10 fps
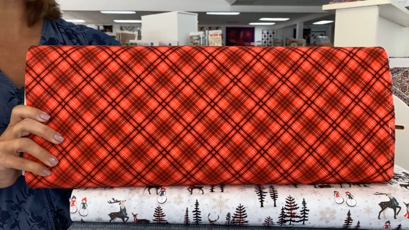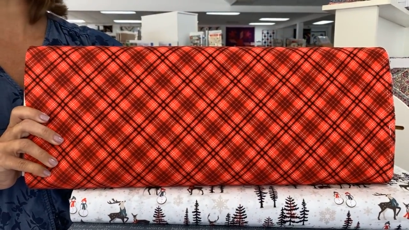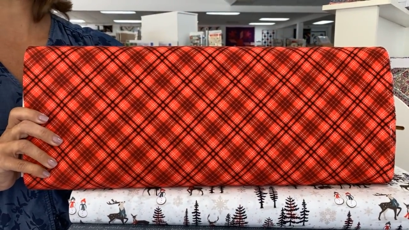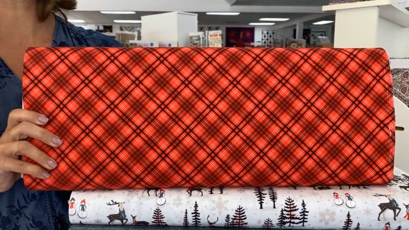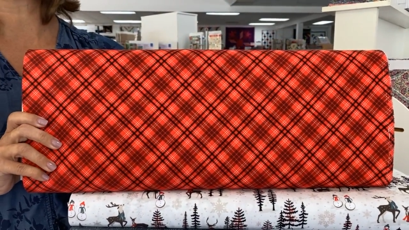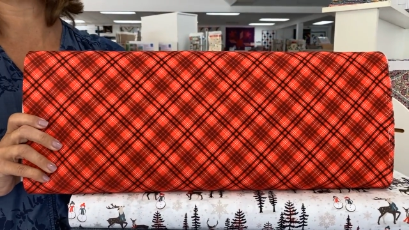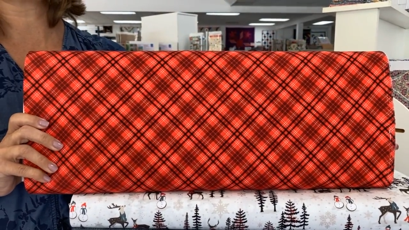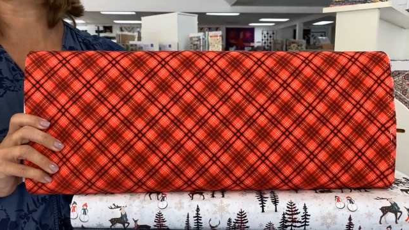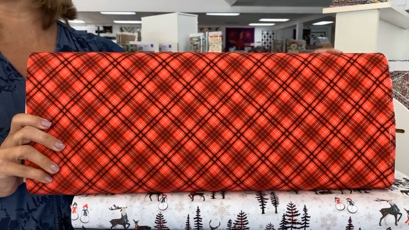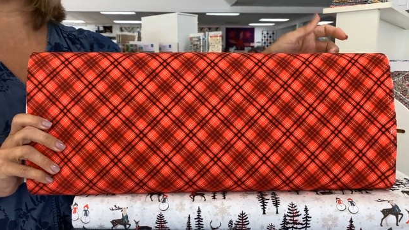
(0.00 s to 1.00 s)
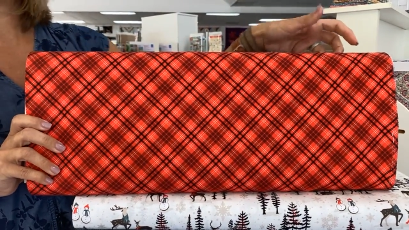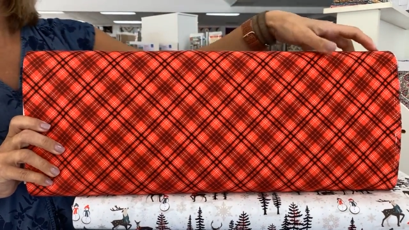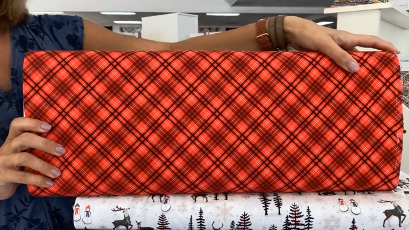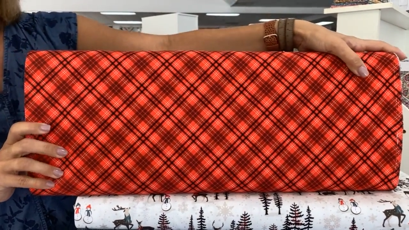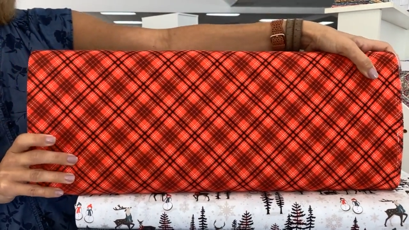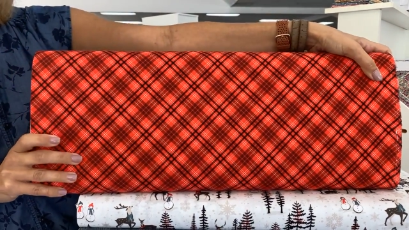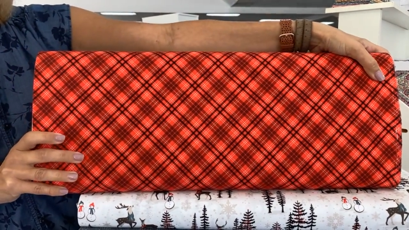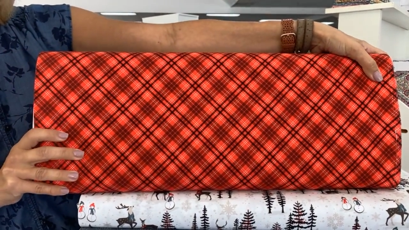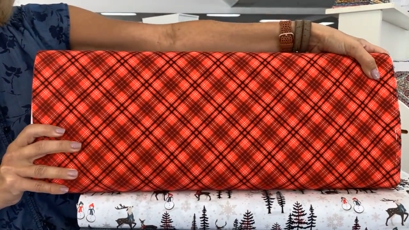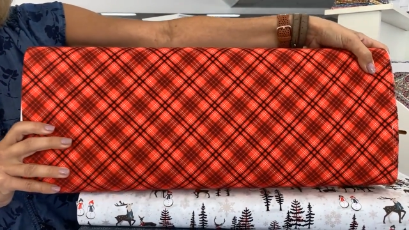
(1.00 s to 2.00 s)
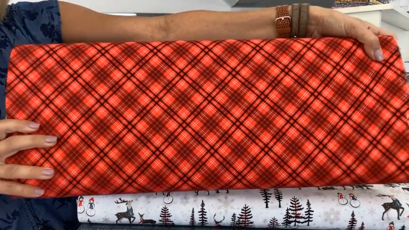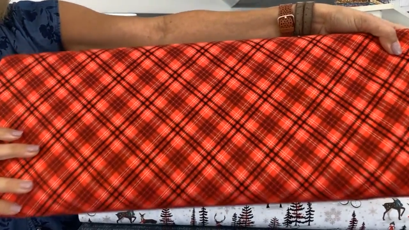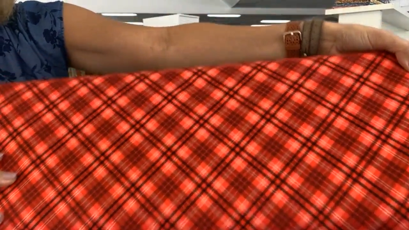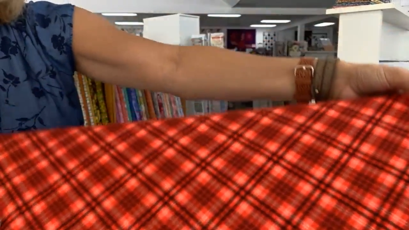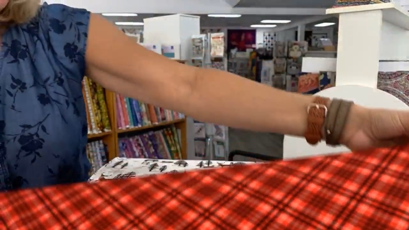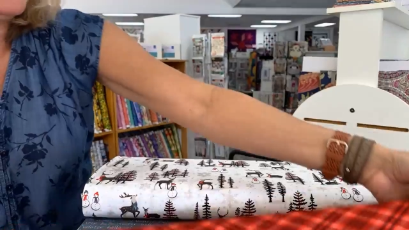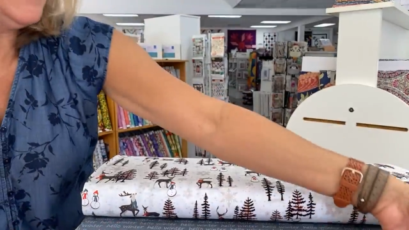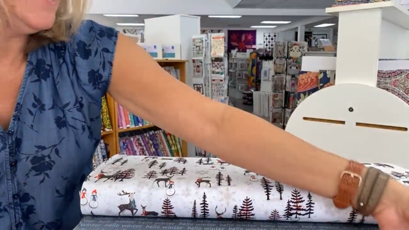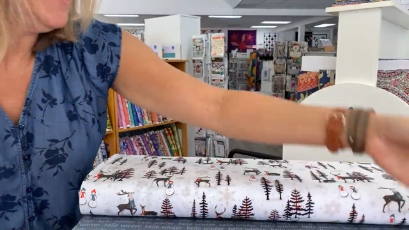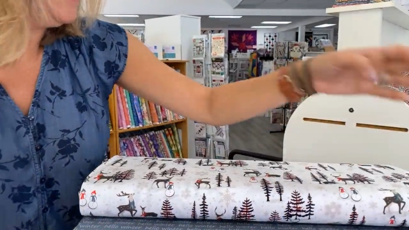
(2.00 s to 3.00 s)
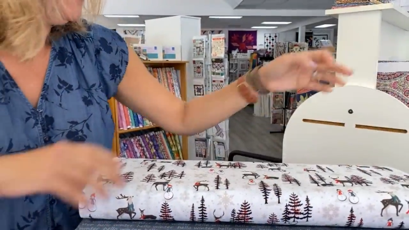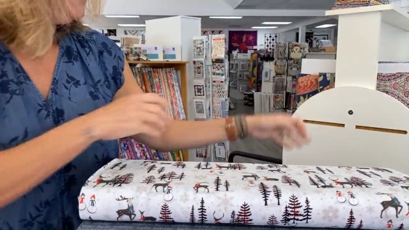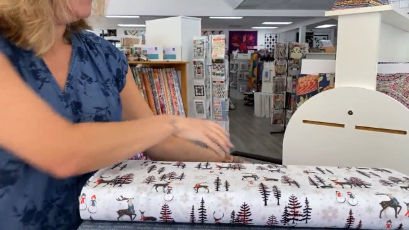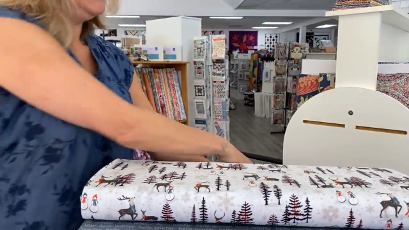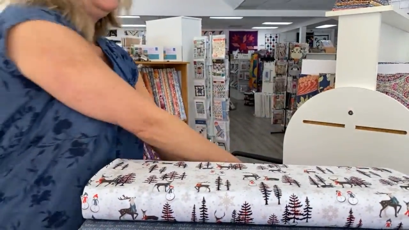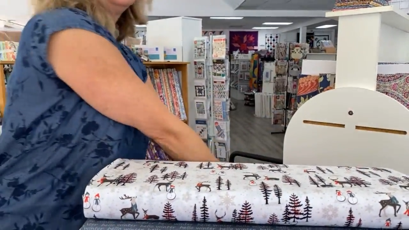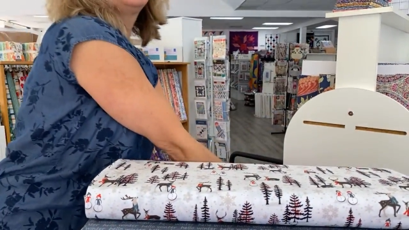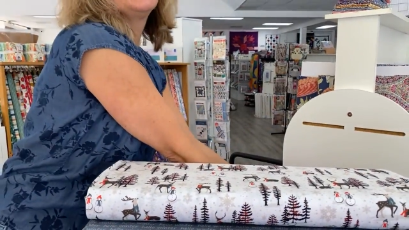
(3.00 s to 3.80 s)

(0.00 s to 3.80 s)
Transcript: No face is visible, so there are no lips to read.